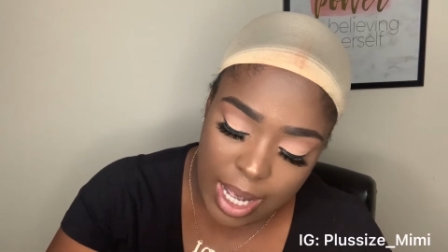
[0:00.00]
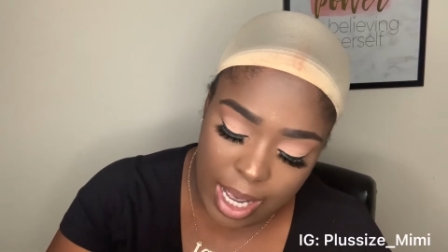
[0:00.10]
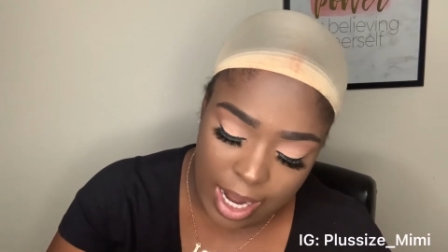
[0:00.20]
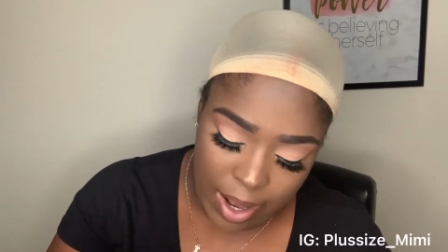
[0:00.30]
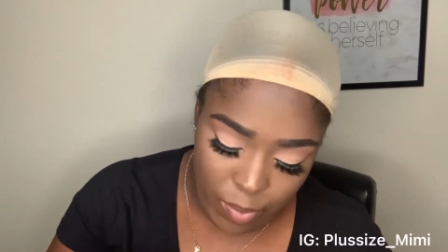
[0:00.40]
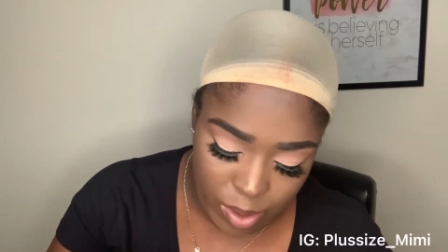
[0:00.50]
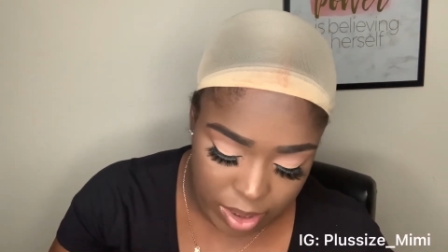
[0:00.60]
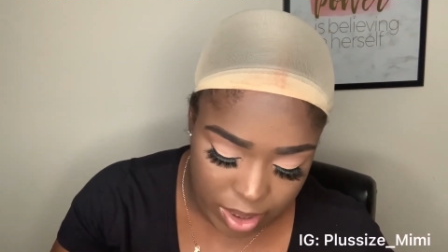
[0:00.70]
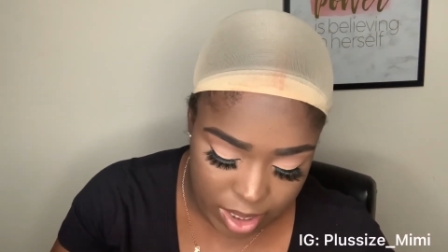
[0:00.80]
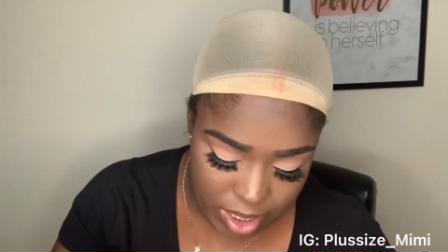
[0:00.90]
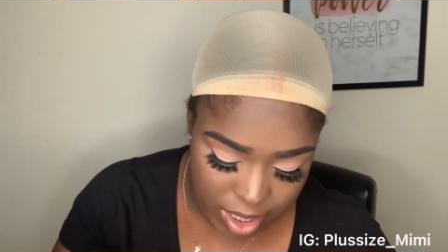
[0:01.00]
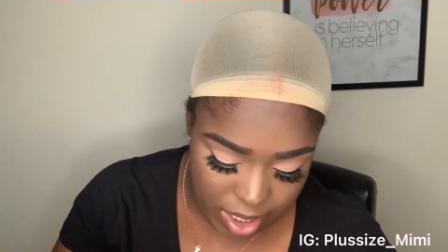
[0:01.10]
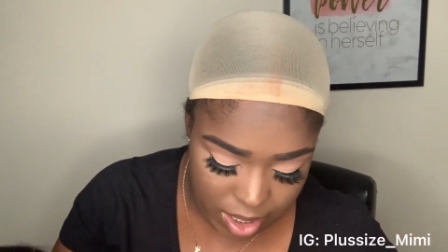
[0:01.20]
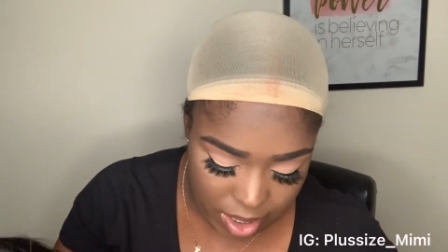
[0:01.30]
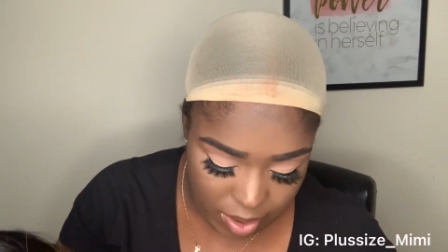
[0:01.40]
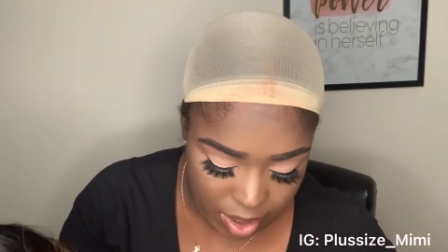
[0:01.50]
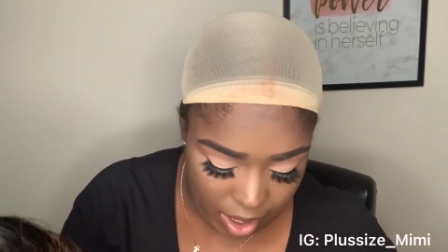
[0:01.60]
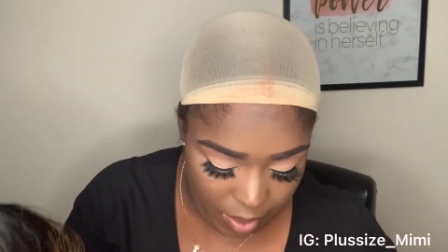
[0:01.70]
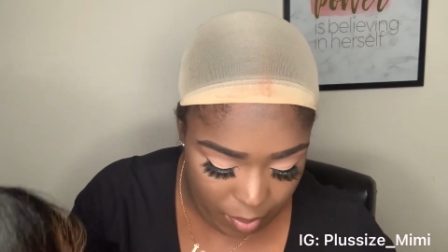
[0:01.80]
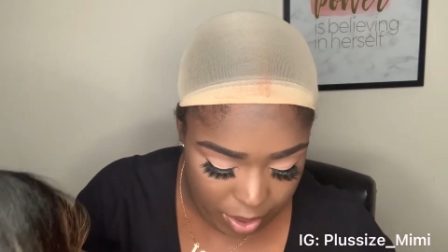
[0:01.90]
and I want to
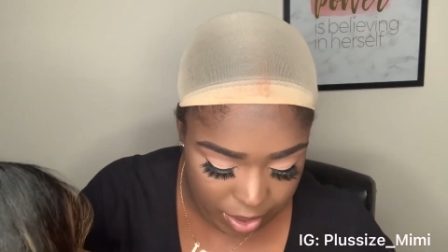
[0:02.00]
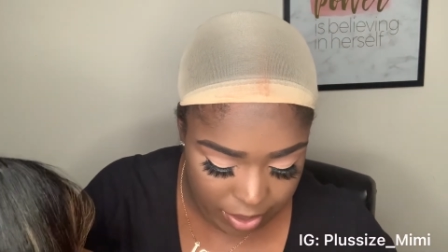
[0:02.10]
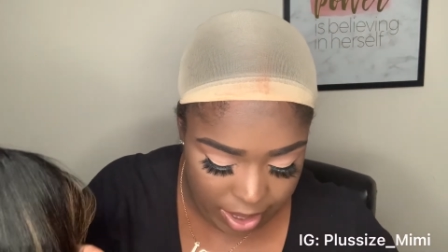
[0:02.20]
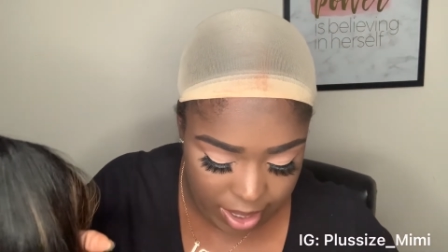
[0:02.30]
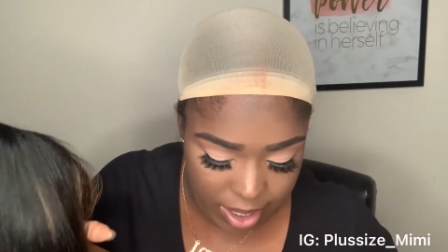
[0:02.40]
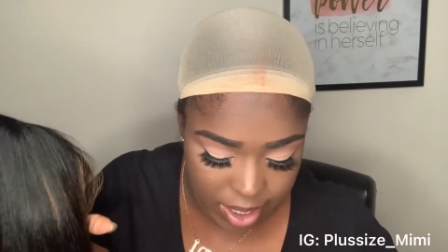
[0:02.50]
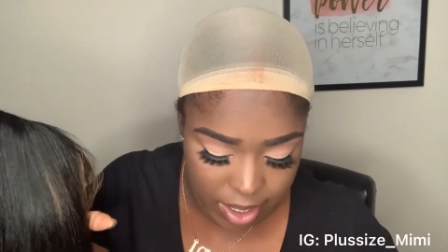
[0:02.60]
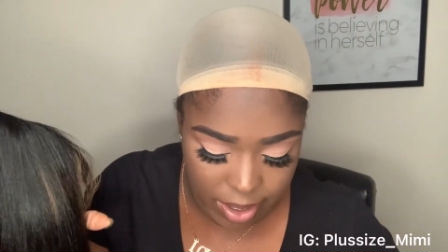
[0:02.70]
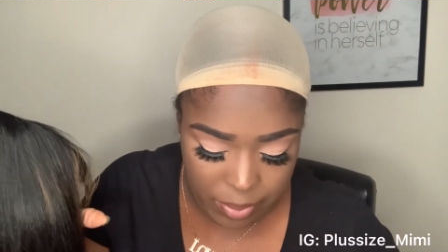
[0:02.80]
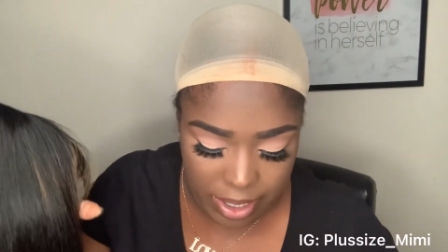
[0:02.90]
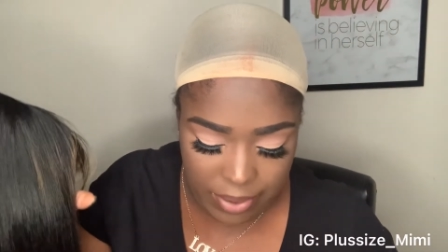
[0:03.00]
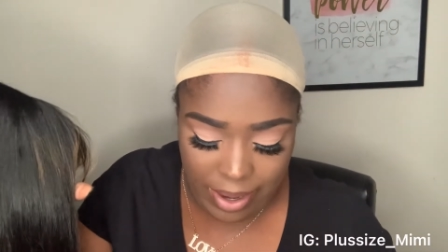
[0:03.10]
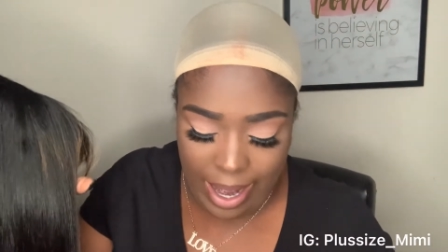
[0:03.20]
like order it or whatever.